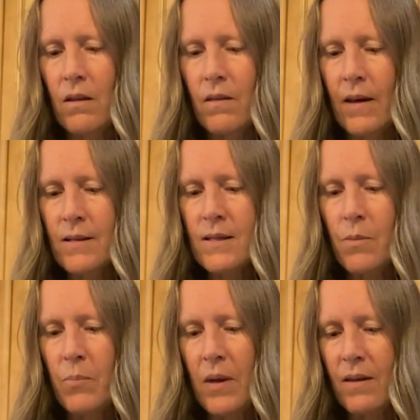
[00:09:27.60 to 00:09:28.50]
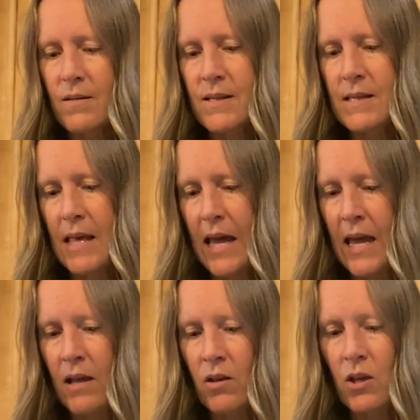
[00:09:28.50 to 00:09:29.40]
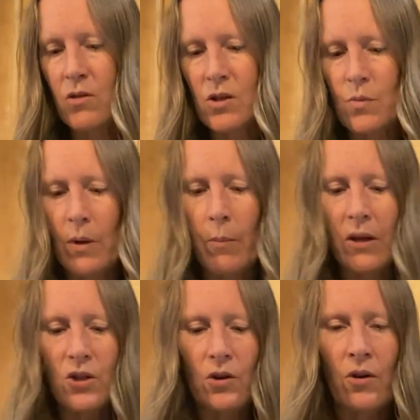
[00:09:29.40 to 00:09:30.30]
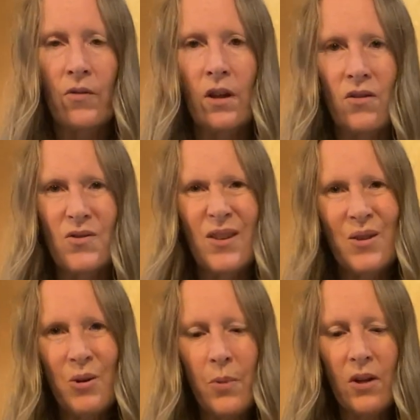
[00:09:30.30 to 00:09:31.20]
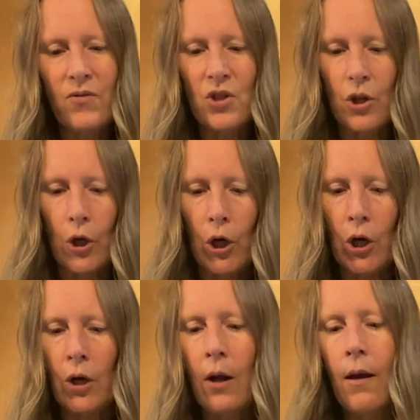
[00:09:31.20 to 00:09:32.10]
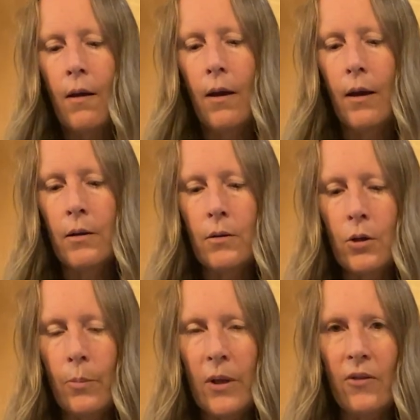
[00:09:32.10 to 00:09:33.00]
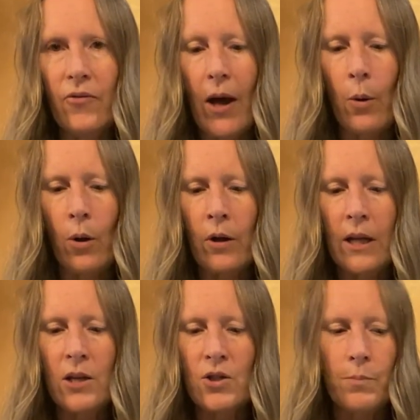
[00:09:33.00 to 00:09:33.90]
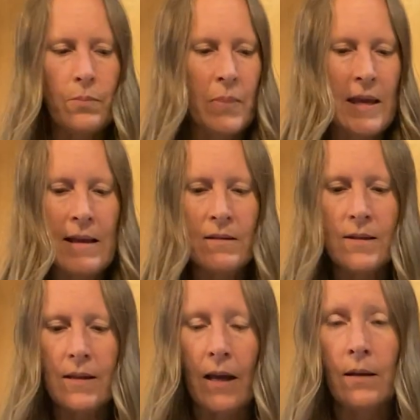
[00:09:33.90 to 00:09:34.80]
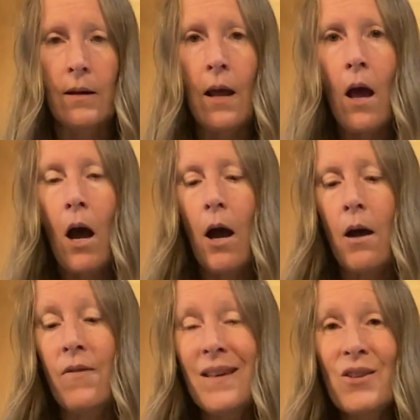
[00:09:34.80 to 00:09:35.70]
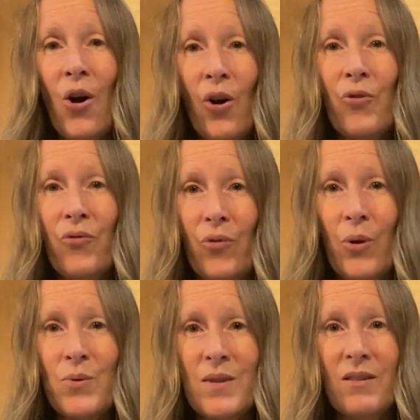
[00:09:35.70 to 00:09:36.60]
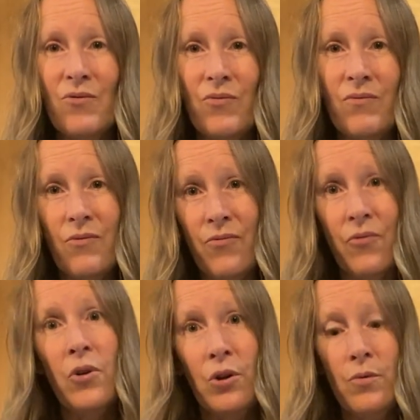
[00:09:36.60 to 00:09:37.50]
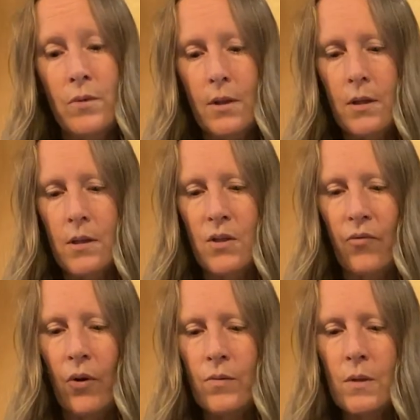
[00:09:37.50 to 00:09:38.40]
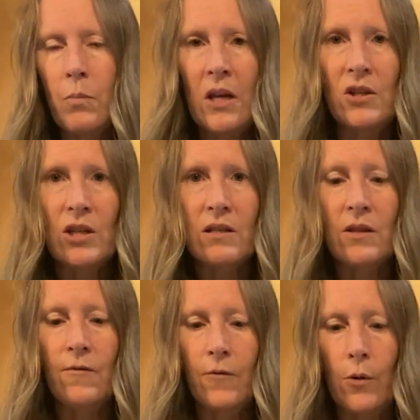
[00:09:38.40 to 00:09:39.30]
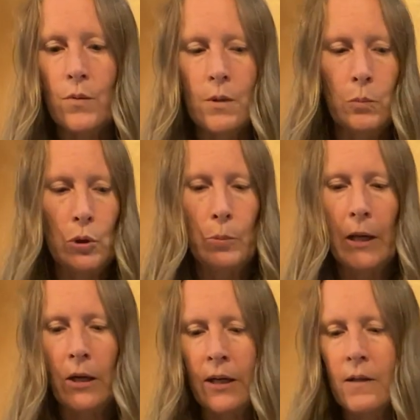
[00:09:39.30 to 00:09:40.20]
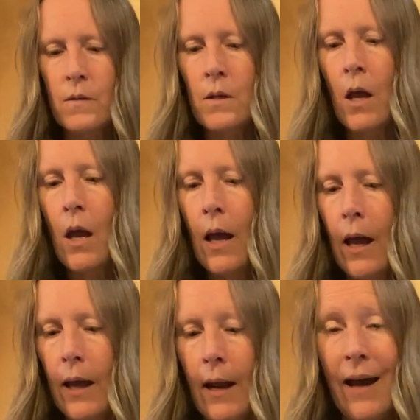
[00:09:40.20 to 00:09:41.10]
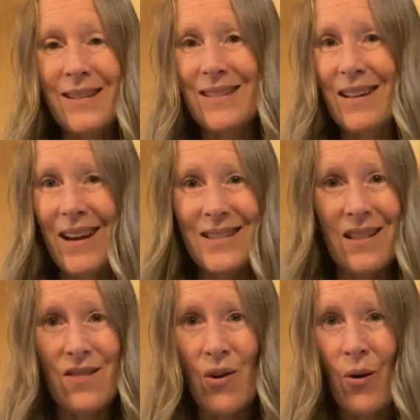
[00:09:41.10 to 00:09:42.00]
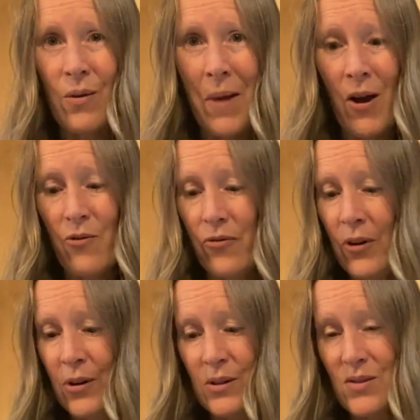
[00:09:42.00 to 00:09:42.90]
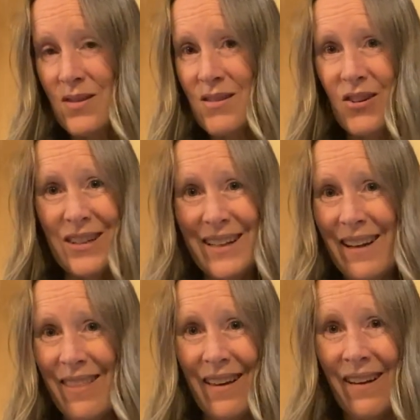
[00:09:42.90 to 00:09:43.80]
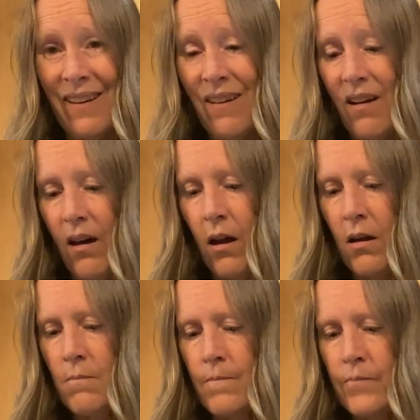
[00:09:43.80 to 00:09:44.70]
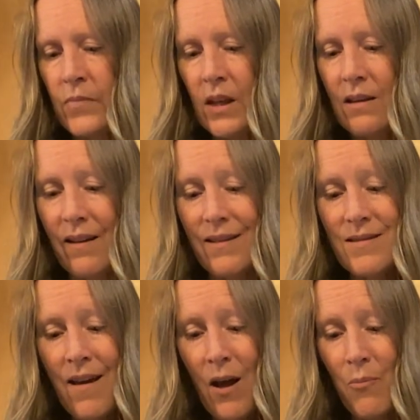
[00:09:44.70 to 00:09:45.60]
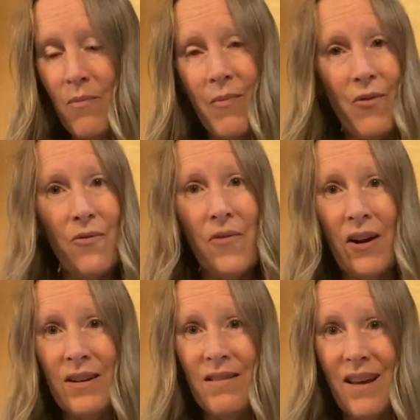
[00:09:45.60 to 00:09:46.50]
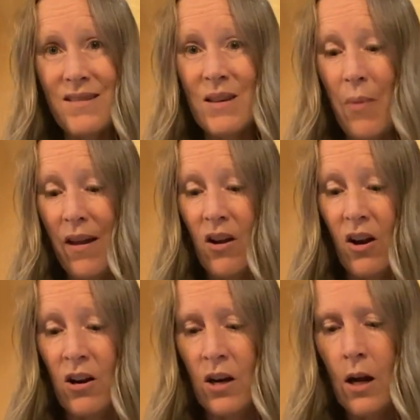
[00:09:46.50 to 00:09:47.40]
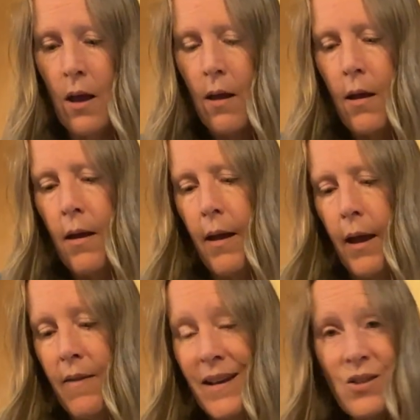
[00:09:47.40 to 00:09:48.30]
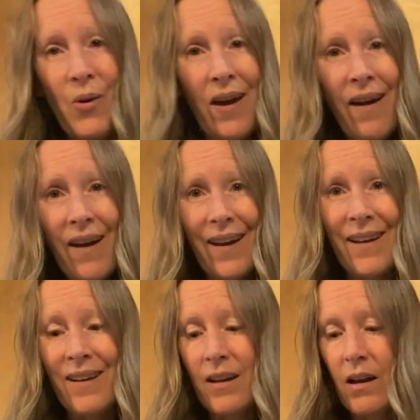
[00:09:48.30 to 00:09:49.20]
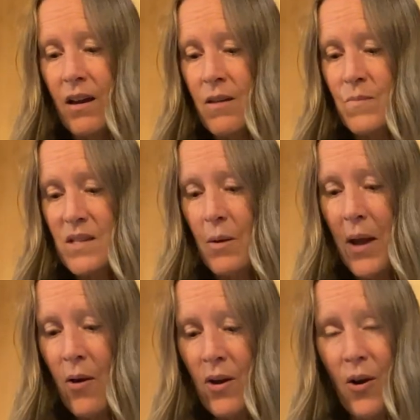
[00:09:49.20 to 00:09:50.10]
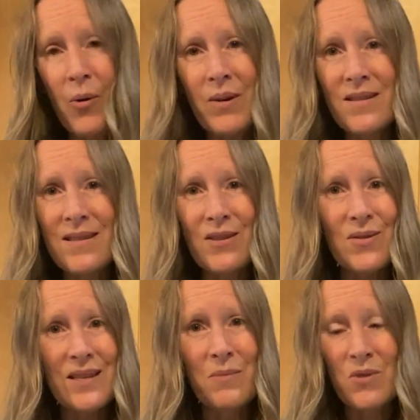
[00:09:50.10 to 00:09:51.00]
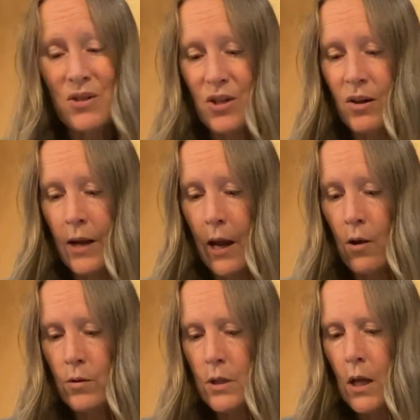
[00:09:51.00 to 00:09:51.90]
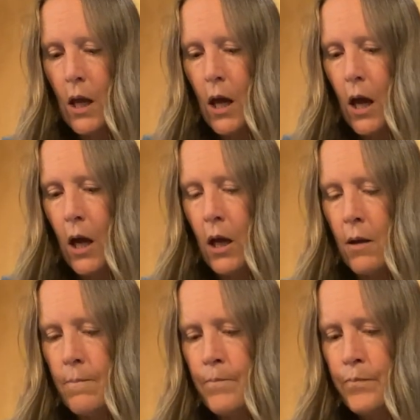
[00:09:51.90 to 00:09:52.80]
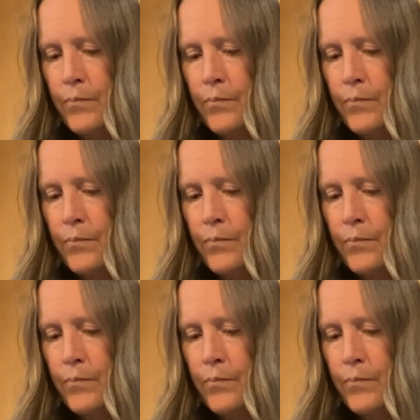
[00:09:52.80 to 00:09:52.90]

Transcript: That's the biggest thing. Like, you just want to make sure that there's a little bit of sugar and a little bit of flour on each piece. And these are frozen fruit. This is frozen peaches and frozen blueberries. And I didn't thaw them out first or anything. Like I say, I'm a very lazy baker, and that's okay. Somehow it always still seems to turn out. And